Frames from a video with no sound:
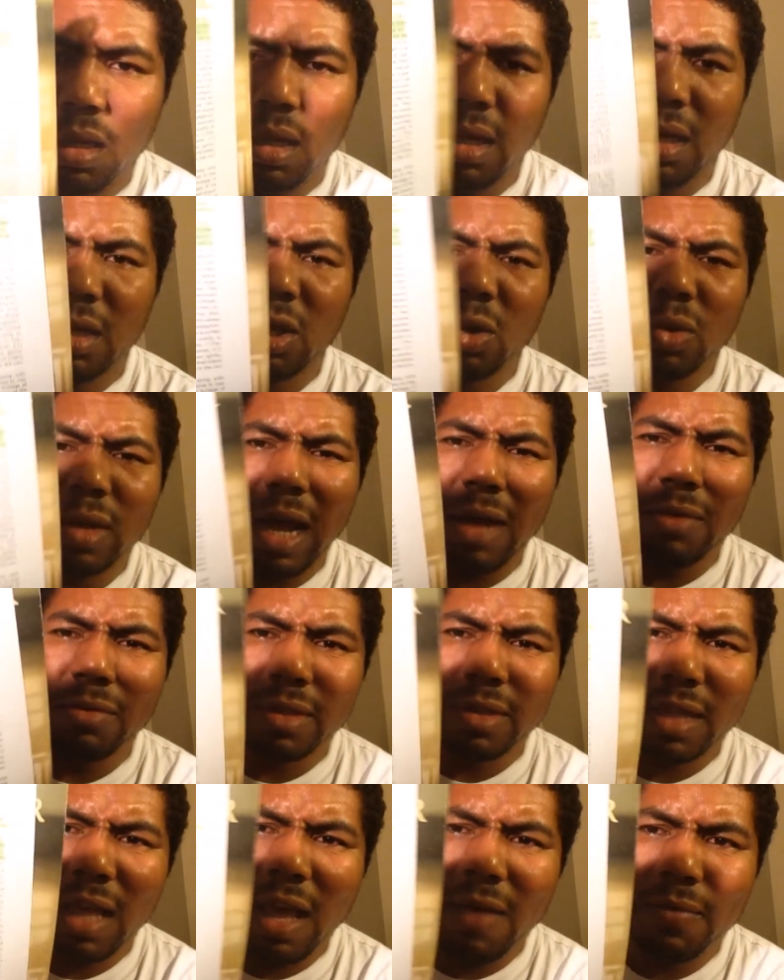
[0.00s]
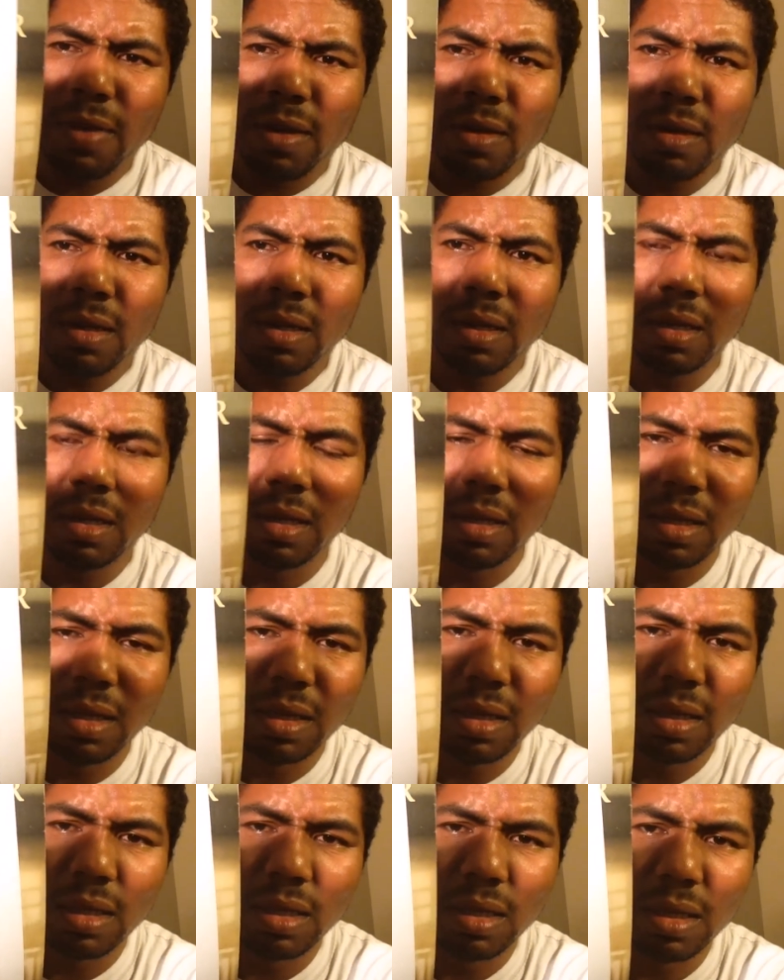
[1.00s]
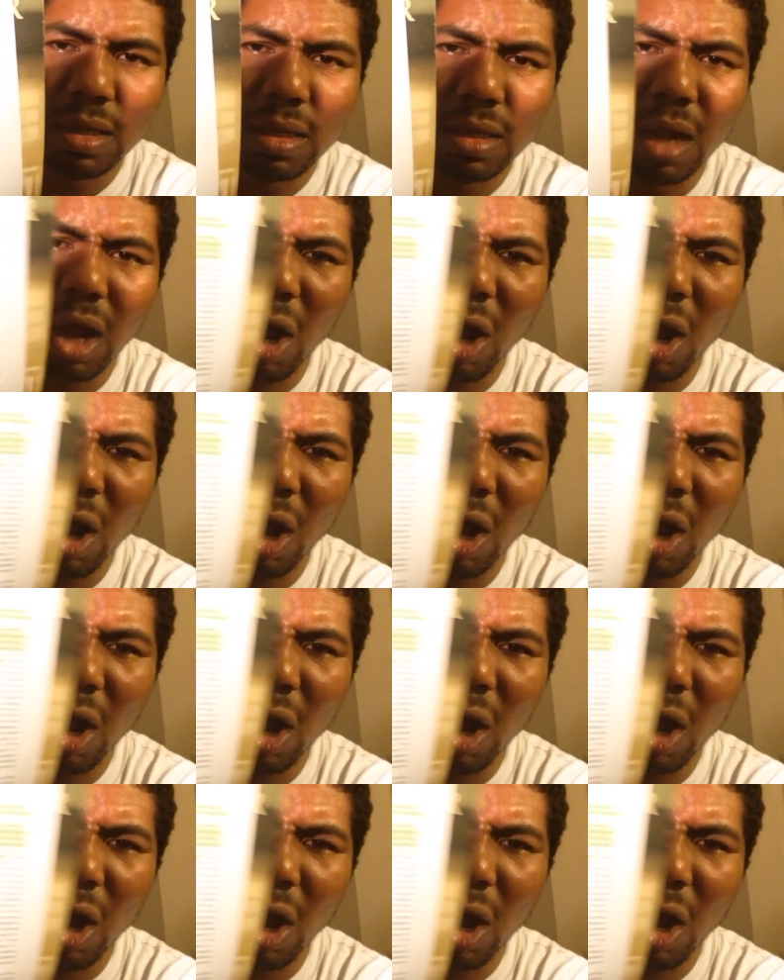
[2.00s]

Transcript: In 2007, the